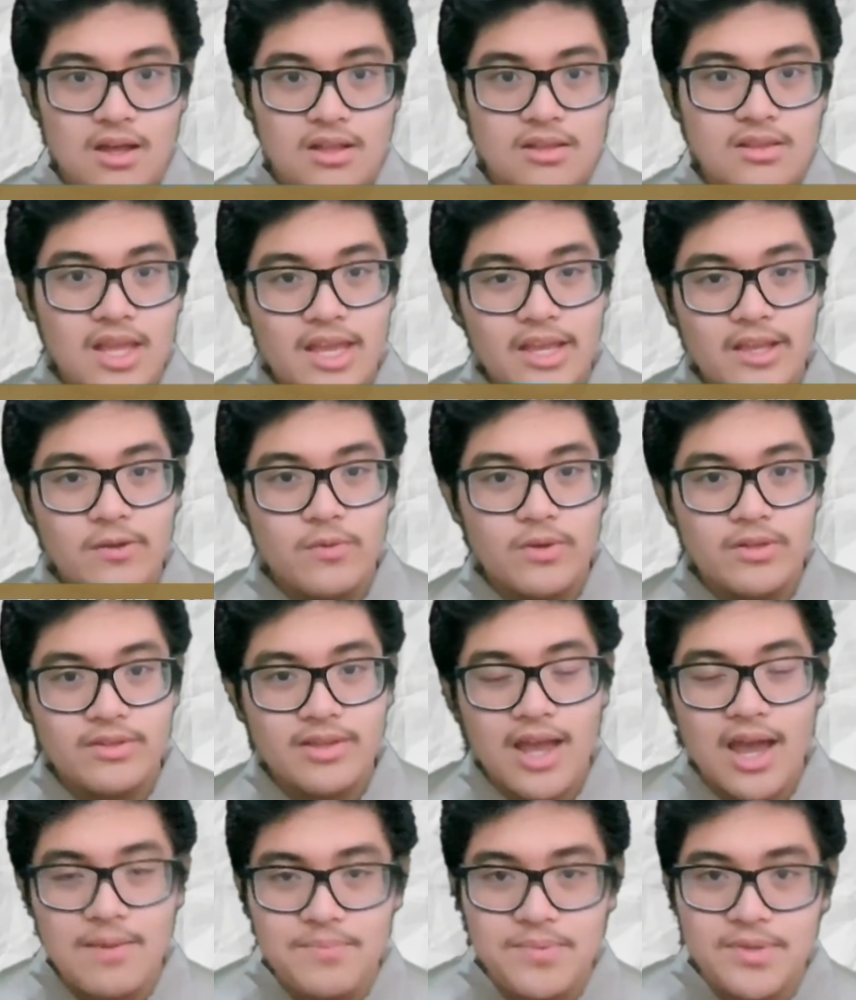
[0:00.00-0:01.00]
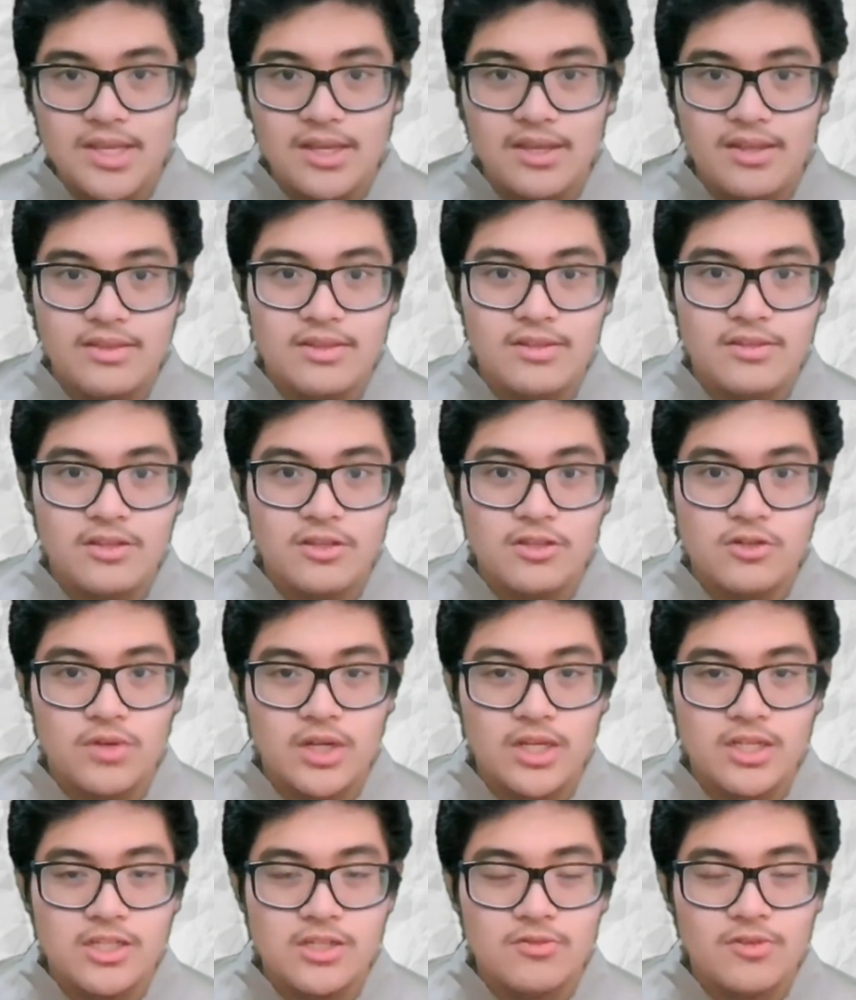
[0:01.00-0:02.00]
Like what's happening in the
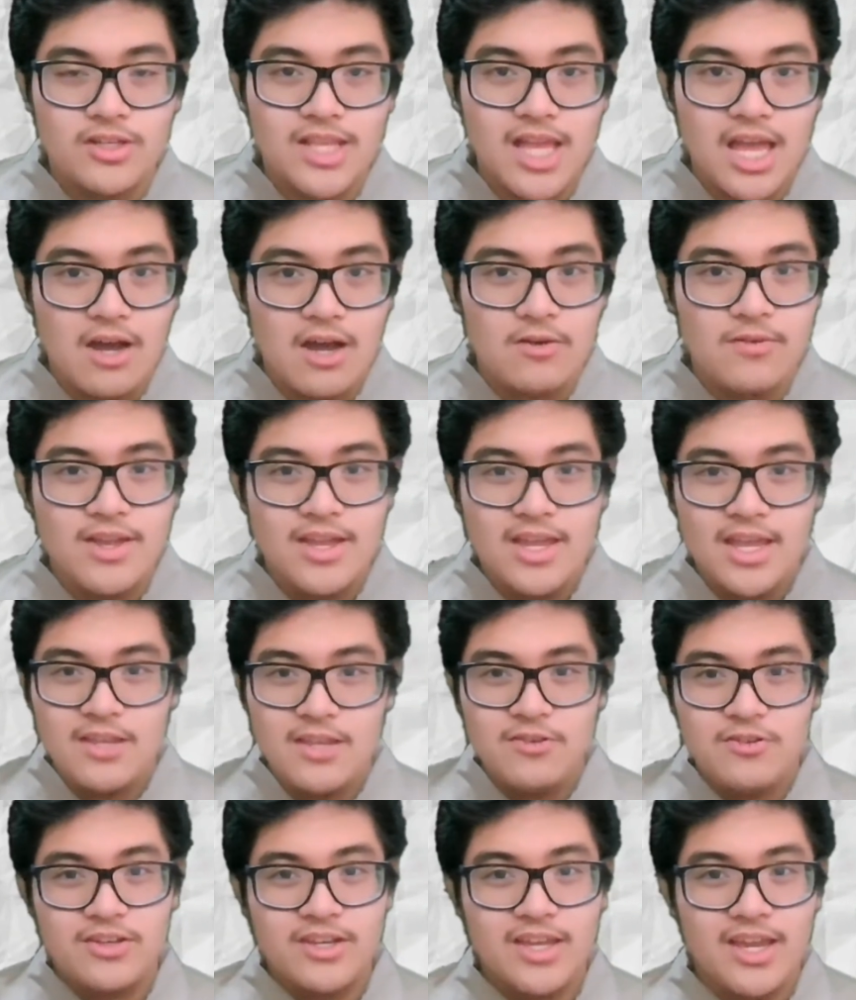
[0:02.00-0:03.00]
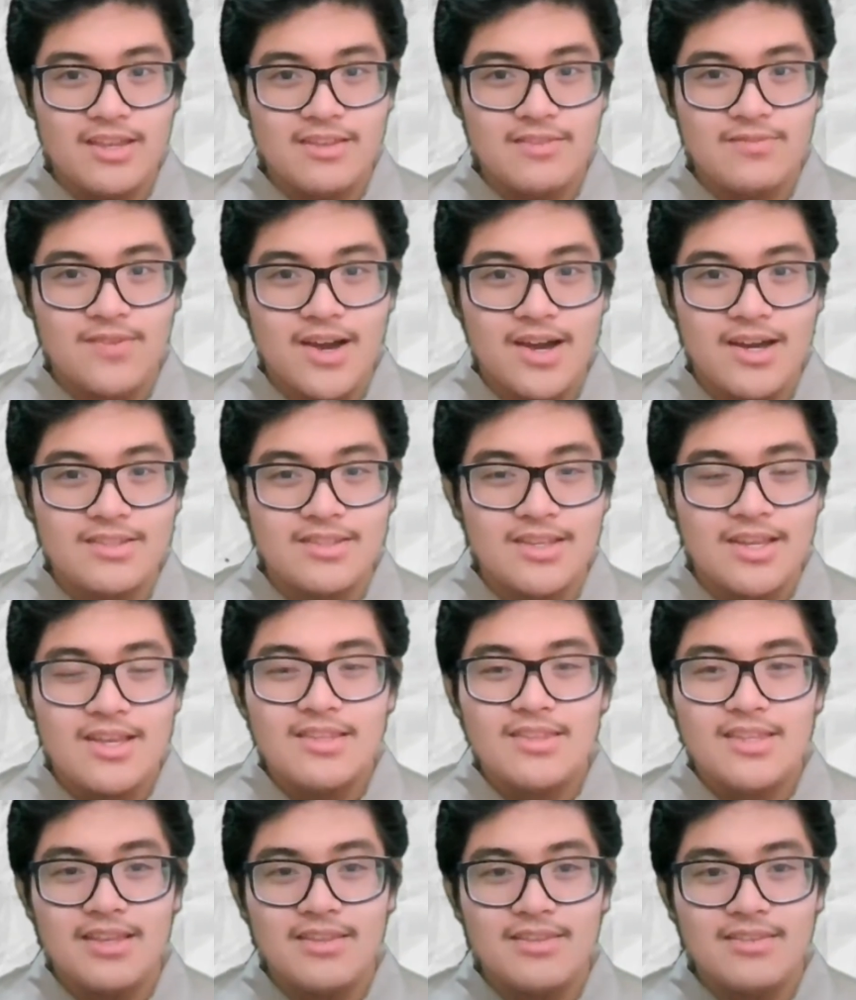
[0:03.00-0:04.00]
situation right now. In your case files,
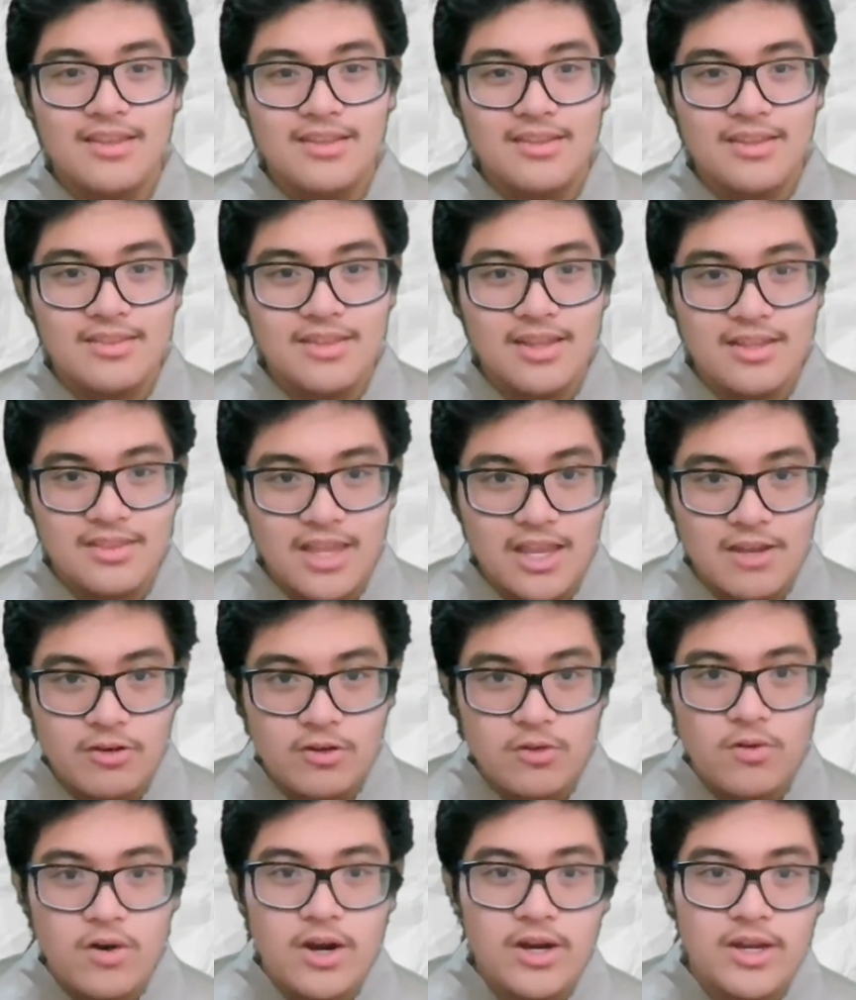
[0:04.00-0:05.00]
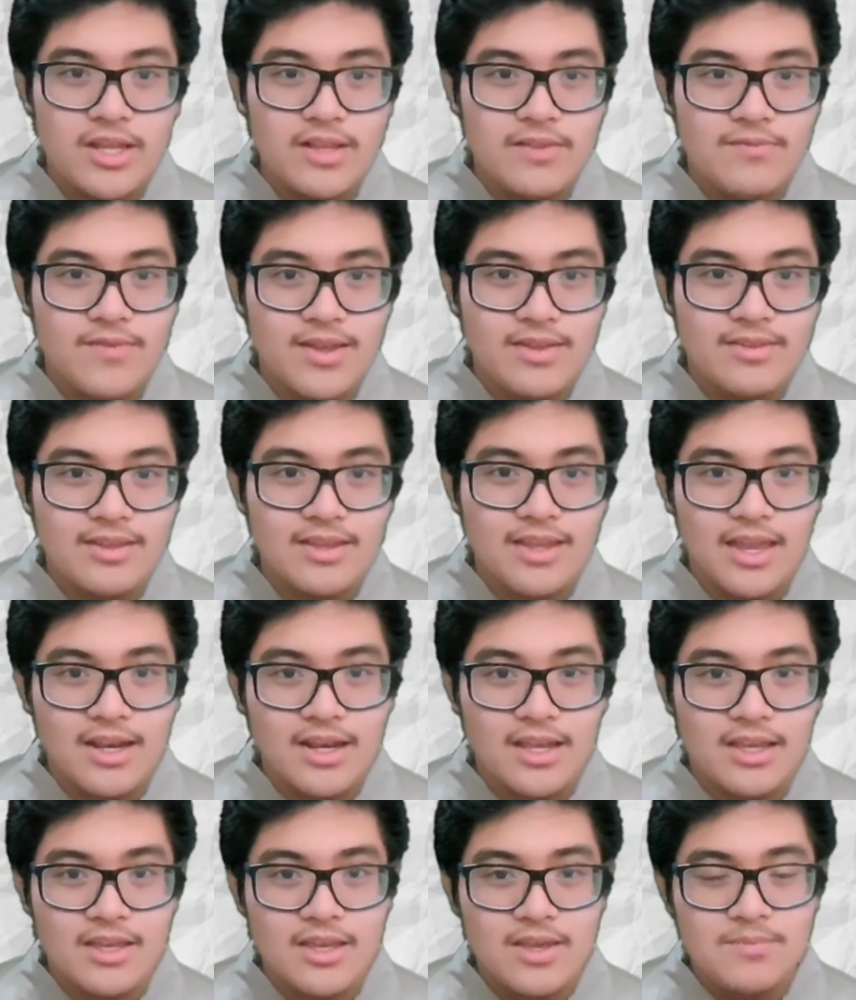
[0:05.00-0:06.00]
they stated that they require
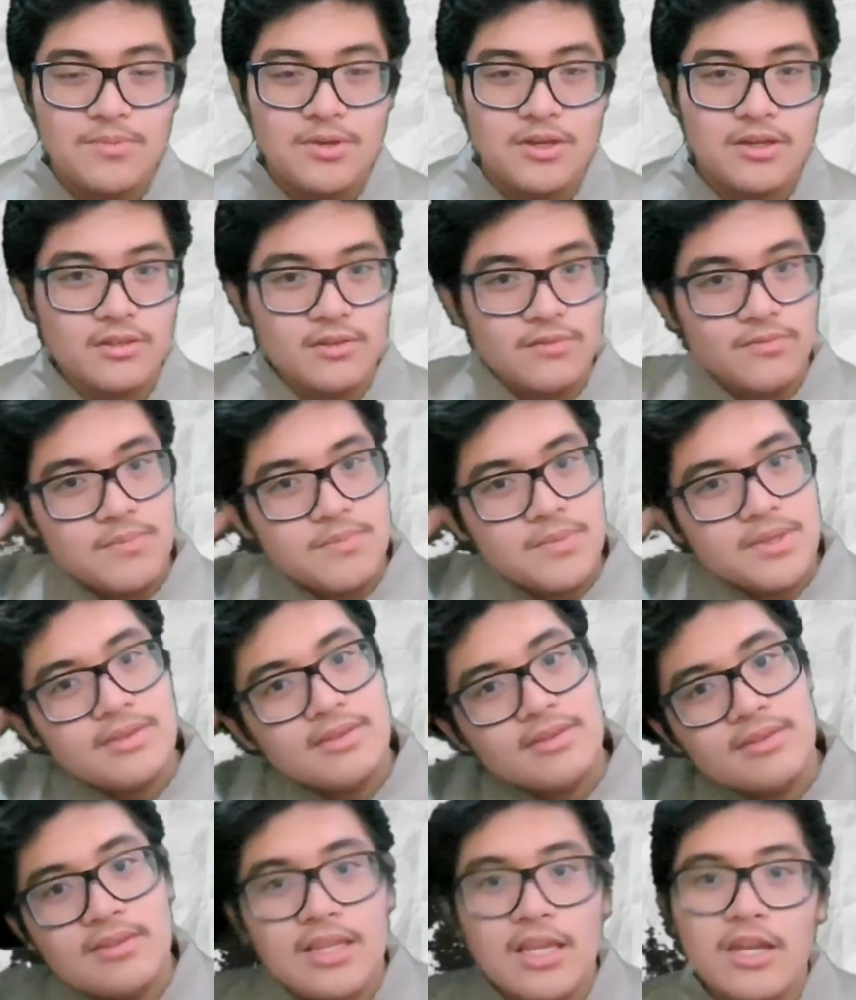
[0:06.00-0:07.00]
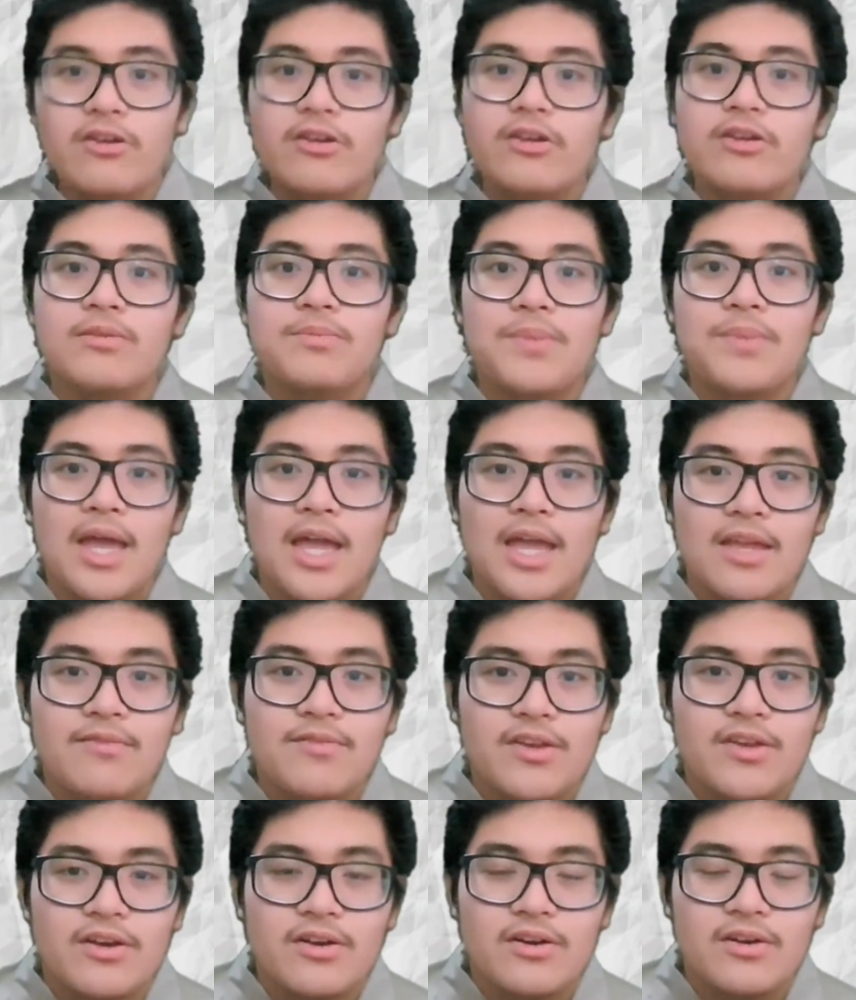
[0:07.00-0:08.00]
investigating because of a mysterious
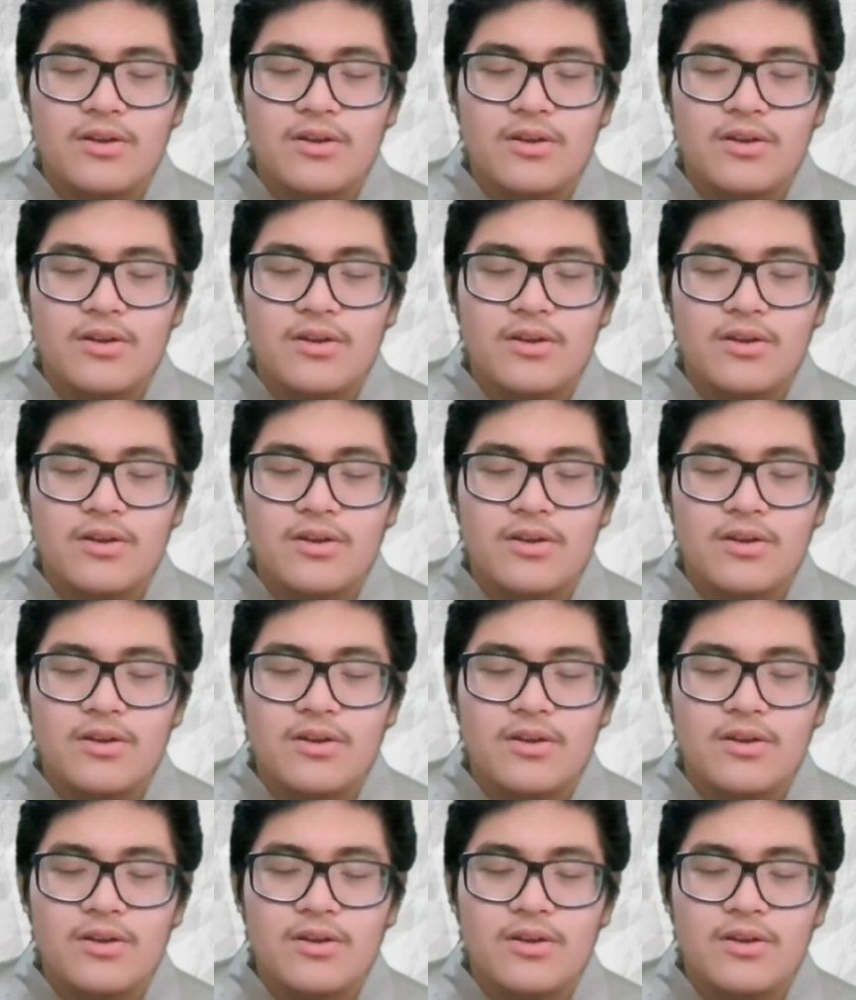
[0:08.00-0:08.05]
behavior.